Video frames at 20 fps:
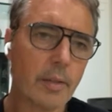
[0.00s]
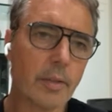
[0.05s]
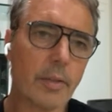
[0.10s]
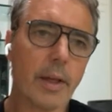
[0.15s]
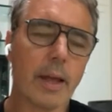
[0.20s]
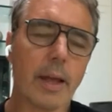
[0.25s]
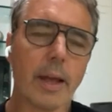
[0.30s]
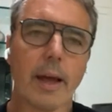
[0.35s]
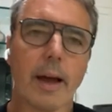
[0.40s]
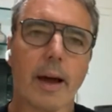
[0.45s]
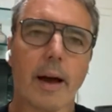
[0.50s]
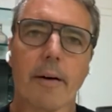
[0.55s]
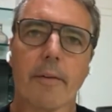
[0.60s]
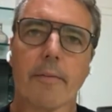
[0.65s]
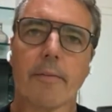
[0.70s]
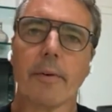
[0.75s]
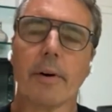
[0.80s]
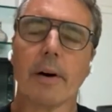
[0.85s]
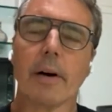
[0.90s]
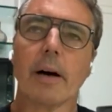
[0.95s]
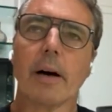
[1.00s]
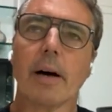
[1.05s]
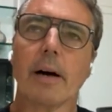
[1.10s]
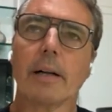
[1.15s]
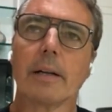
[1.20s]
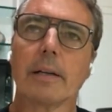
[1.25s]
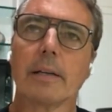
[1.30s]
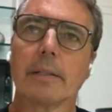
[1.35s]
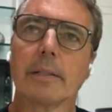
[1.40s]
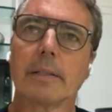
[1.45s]
They have
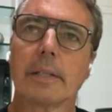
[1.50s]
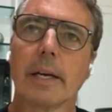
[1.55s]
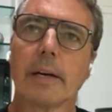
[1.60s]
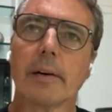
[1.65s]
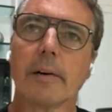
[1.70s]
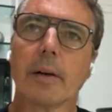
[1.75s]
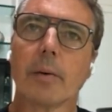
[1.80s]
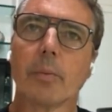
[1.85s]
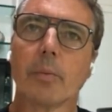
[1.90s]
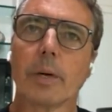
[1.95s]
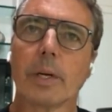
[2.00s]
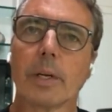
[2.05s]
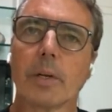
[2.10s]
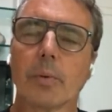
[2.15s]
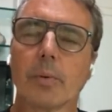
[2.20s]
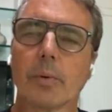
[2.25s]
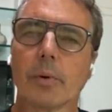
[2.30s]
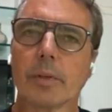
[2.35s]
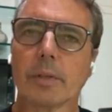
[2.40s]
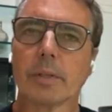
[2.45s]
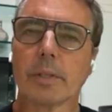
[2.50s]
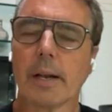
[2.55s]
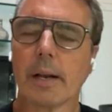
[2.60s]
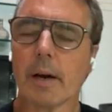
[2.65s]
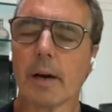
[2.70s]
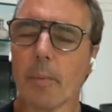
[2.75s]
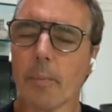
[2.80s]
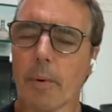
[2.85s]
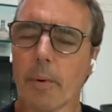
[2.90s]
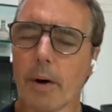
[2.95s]
daily rituals that
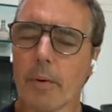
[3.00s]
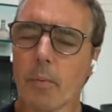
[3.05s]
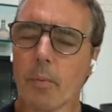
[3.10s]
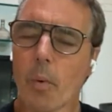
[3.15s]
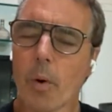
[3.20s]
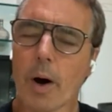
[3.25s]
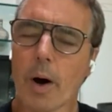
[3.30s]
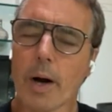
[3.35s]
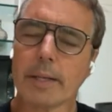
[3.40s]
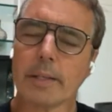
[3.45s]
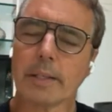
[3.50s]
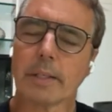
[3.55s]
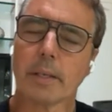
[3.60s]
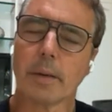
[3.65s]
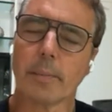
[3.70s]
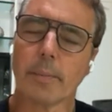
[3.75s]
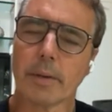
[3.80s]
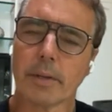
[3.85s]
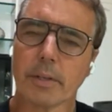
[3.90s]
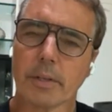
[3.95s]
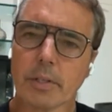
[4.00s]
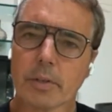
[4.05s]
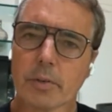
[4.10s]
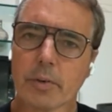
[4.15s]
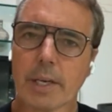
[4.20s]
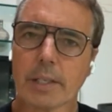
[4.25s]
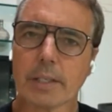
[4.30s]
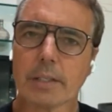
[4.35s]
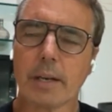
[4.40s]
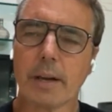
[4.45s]
help unwind some of the
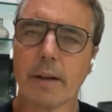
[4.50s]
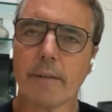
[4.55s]
stress and